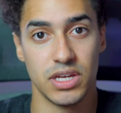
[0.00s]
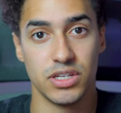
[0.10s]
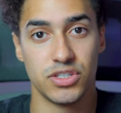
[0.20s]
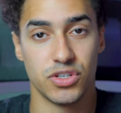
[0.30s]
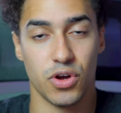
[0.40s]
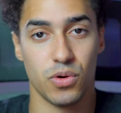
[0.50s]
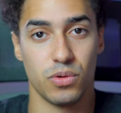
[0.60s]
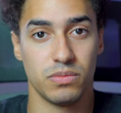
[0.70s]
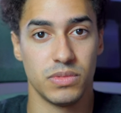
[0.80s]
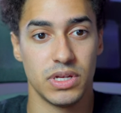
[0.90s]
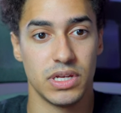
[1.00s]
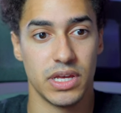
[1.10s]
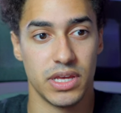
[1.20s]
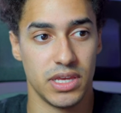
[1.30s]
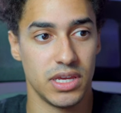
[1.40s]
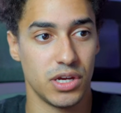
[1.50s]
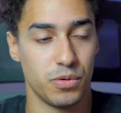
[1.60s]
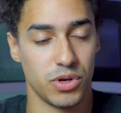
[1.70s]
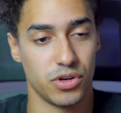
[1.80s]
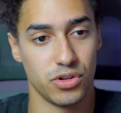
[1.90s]
So here
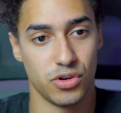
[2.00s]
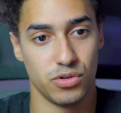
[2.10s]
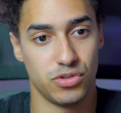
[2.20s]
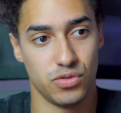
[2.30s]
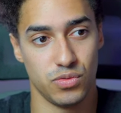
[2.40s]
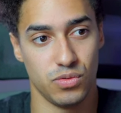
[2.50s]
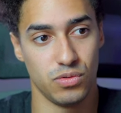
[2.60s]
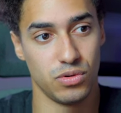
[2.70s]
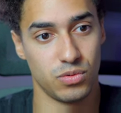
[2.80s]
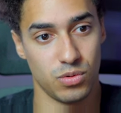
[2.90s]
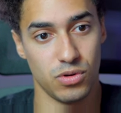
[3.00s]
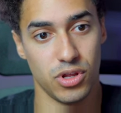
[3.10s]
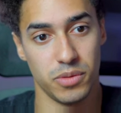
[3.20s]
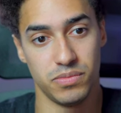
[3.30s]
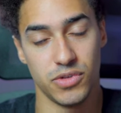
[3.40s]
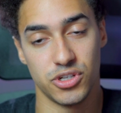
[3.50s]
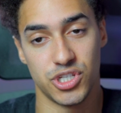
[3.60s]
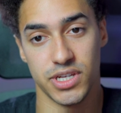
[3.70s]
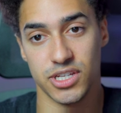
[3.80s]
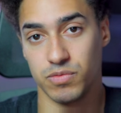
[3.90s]
we're going to go to
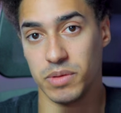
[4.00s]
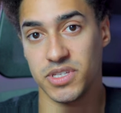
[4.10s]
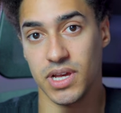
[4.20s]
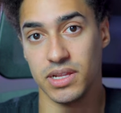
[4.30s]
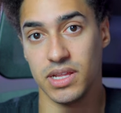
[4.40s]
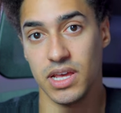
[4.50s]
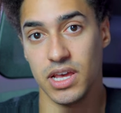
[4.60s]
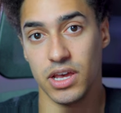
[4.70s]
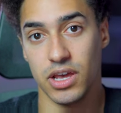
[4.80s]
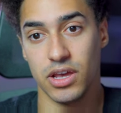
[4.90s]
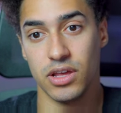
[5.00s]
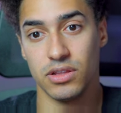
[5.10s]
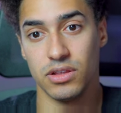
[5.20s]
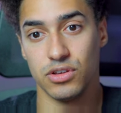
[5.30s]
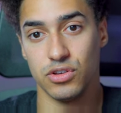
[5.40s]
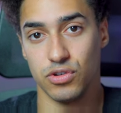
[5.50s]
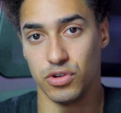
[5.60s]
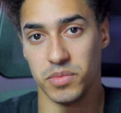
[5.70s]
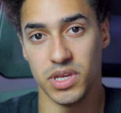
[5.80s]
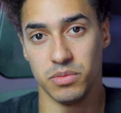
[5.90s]
rollup.js website, and you're
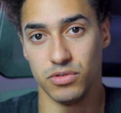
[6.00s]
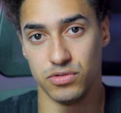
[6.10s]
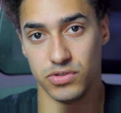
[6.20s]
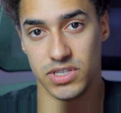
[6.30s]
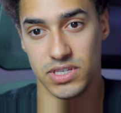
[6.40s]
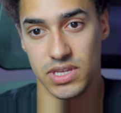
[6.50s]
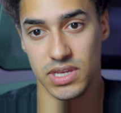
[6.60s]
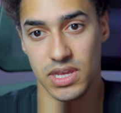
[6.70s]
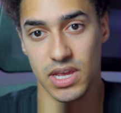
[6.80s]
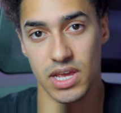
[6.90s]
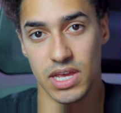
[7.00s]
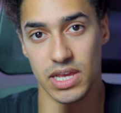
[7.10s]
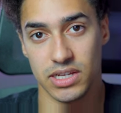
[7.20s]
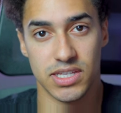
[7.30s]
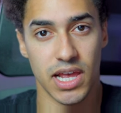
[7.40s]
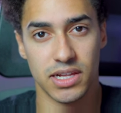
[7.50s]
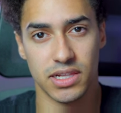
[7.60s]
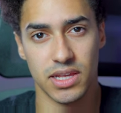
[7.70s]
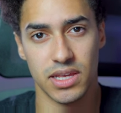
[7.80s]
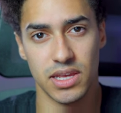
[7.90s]
going to be able to see
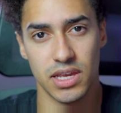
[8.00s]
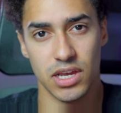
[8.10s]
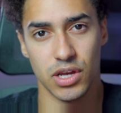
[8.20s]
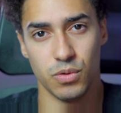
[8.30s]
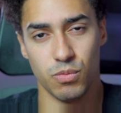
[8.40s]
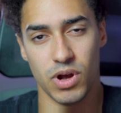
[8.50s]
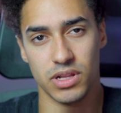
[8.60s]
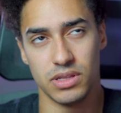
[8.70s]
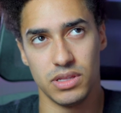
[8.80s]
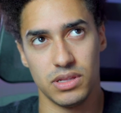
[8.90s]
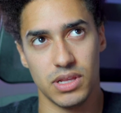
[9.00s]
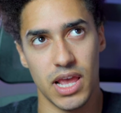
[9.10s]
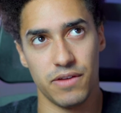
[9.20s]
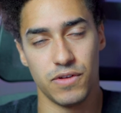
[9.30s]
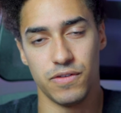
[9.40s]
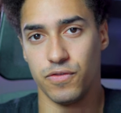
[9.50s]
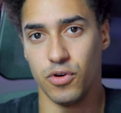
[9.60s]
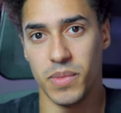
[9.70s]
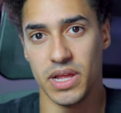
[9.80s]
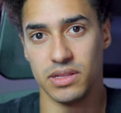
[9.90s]
exactly what every
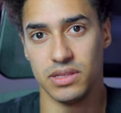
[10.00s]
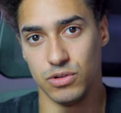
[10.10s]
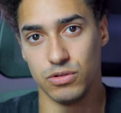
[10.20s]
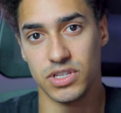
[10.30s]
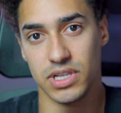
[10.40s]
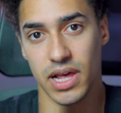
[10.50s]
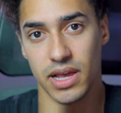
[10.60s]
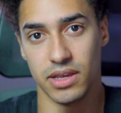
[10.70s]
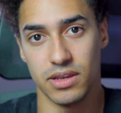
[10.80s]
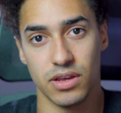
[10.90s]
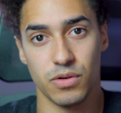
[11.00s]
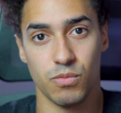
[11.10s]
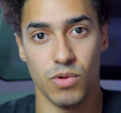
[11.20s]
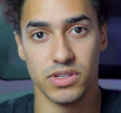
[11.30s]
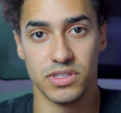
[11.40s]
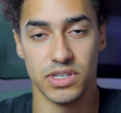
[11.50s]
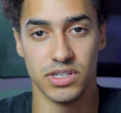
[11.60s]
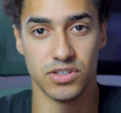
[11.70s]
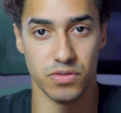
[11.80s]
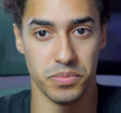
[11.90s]
format looks like once
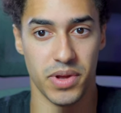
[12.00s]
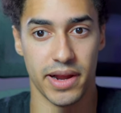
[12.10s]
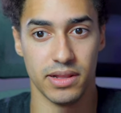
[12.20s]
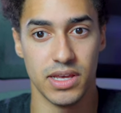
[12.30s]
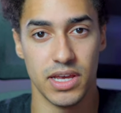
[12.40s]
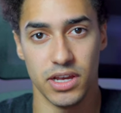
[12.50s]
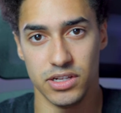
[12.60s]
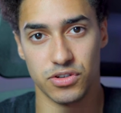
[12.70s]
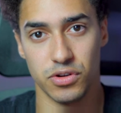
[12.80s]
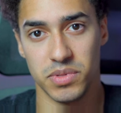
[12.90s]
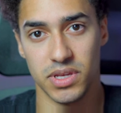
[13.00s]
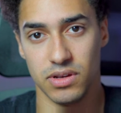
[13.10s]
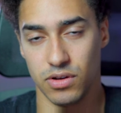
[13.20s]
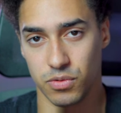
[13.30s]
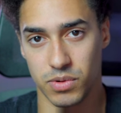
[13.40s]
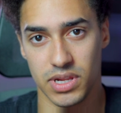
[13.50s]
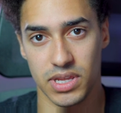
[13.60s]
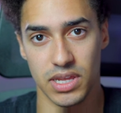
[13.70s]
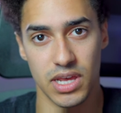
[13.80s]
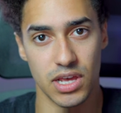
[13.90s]
it's compiled. And it's going to be a
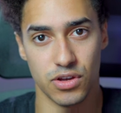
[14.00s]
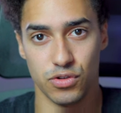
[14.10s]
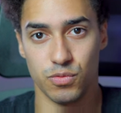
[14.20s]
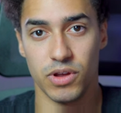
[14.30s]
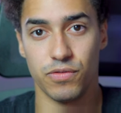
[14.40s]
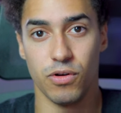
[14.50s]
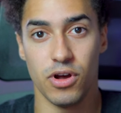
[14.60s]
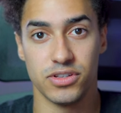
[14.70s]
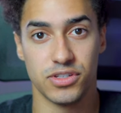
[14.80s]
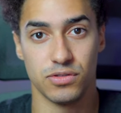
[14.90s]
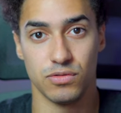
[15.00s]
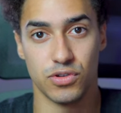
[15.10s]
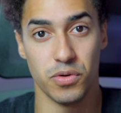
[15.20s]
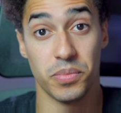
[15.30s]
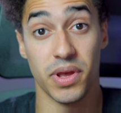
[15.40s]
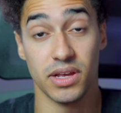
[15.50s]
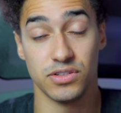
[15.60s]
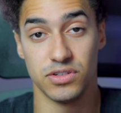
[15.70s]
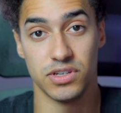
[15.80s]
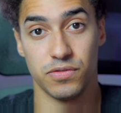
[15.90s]
really good way for us to compare
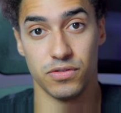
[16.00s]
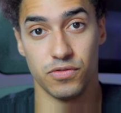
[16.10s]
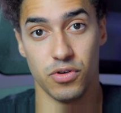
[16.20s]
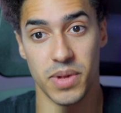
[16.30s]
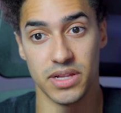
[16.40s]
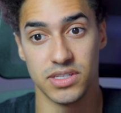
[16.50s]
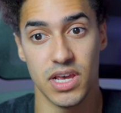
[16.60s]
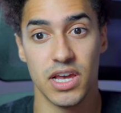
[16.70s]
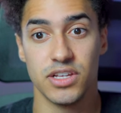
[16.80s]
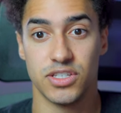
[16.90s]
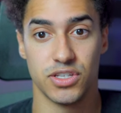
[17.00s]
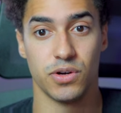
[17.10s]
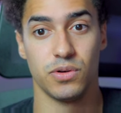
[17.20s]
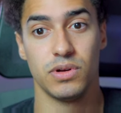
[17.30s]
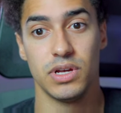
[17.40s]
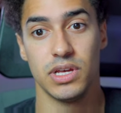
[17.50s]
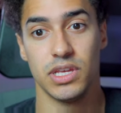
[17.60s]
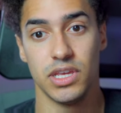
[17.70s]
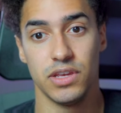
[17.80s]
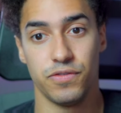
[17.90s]
the different formats. So
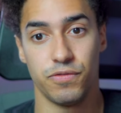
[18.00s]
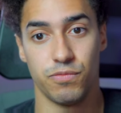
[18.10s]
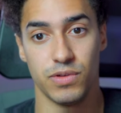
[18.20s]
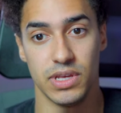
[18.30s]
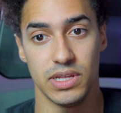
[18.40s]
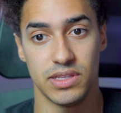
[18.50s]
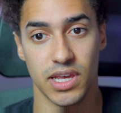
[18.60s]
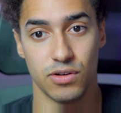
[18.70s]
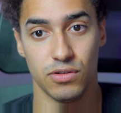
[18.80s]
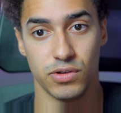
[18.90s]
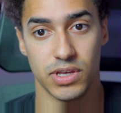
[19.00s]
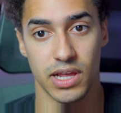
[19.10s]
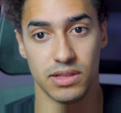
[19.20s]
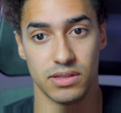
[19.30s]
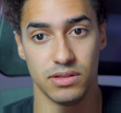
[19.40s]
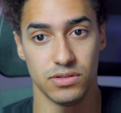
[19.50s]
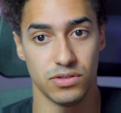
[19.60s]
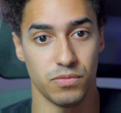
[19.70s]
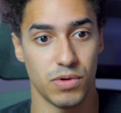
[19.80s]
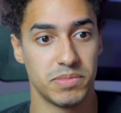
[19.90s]
if we take a look at
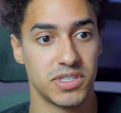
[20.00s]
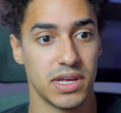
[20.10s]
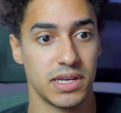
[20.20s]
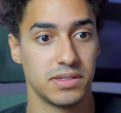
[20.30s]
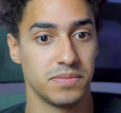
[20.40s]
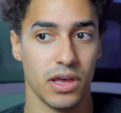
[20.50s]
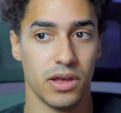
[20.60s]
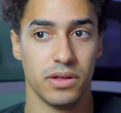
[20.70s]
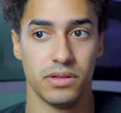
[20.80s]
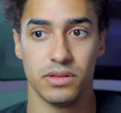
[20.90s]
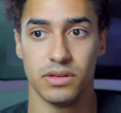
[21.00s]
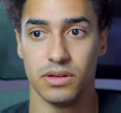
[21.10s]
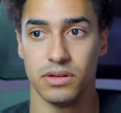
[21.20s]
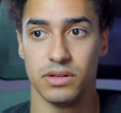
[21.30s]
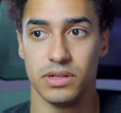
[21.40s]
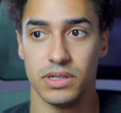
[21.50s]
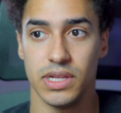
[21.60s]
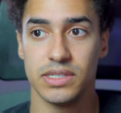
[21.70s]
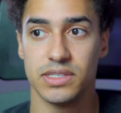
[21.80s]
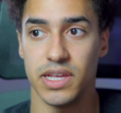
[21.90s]
the website, and
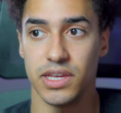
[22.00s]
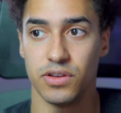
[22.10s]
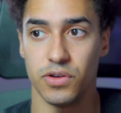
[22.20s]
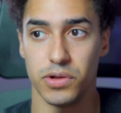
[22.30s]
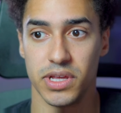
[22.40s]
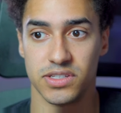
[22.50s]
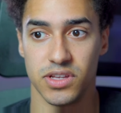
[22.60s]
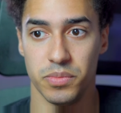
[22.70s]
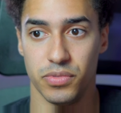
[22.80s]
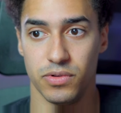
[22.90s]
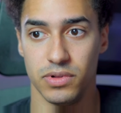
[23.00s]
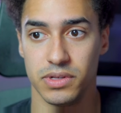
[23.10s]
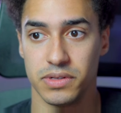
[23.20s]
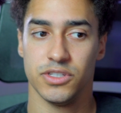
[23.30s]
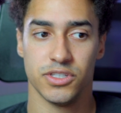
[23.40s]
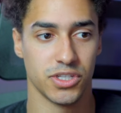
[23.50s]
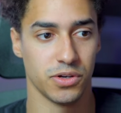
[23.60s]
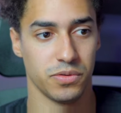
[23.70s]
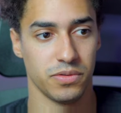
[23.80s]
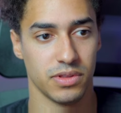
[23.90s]
let's take an example.
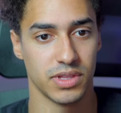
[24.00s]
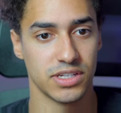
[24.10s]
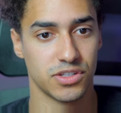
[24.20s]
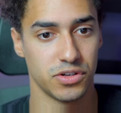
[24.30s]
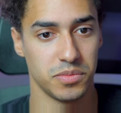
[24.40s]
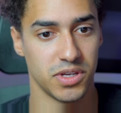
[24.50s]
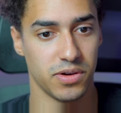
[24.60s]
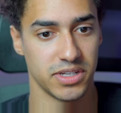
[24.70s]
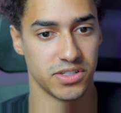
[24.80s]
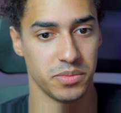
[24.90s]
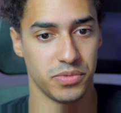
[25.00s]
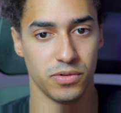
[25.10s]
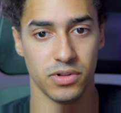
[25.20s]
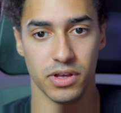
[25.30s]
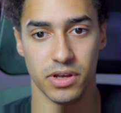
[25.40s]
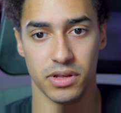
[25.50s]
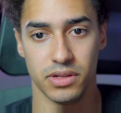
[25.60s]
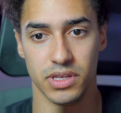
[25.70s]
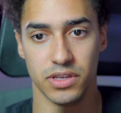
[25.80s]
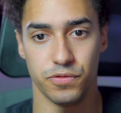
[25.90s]
So that's going to be our example.
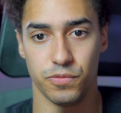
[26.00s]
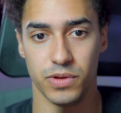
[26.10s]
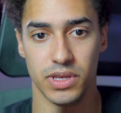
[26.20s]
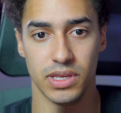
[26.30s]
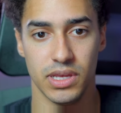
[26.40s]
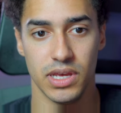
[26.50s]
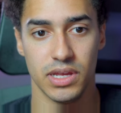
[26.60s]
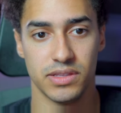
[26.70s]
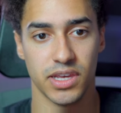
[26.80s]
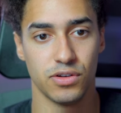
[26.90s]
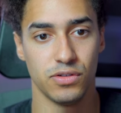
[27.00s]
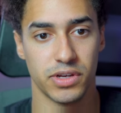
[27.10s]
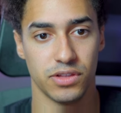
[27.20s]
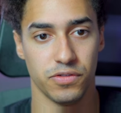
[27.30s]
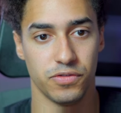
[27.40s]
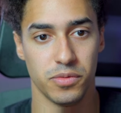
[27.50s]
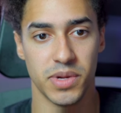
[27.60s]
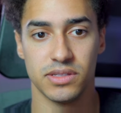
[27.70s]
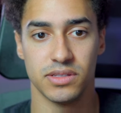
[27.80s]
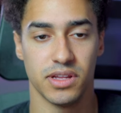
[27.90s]
And if we take a look at the
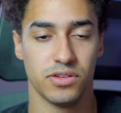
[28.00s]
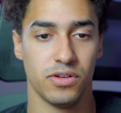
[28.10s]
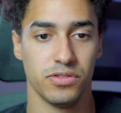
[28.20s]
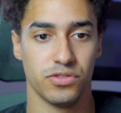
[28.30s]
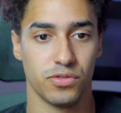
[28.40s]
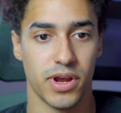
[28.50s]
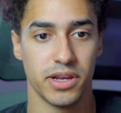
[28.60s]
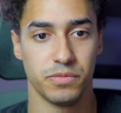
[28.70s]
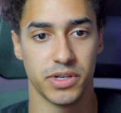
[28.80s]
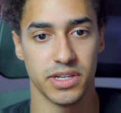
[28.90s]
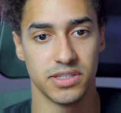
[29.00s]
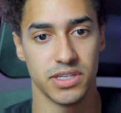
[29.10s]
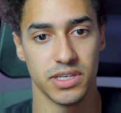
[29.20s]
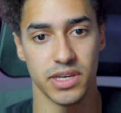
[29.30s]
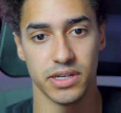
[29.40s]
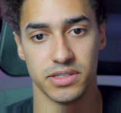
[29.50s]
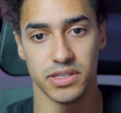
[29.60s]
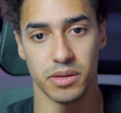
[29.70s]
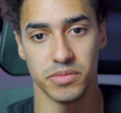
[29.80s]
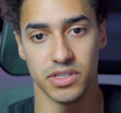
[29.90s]
formats that are on the right, we can see ES,
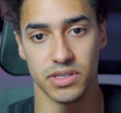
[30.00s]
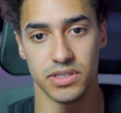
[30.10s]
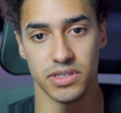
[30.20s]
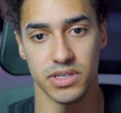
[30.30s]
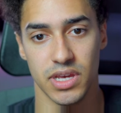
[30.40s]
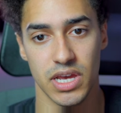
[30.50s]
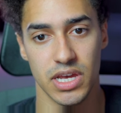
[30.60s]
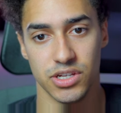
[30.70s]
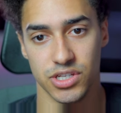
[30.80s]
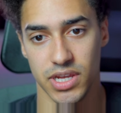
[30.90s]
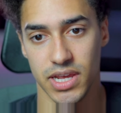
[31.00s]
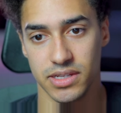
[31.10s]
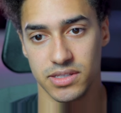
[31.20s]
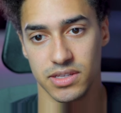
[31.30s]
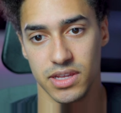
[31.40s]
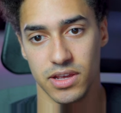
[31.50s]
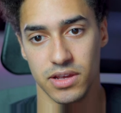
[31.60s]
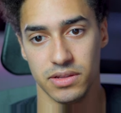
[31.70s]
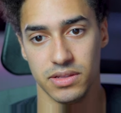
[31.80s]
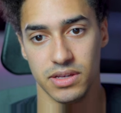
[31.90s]
EMD, CJS,
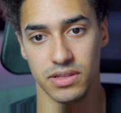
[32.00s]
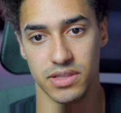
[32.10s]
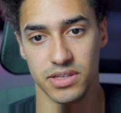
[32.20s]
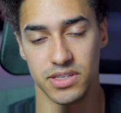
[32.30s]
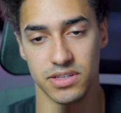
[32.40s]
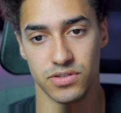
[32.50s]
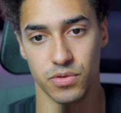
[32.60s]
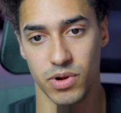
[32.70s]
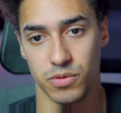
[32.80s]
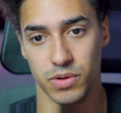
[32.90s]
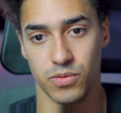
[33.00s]
and this is the one we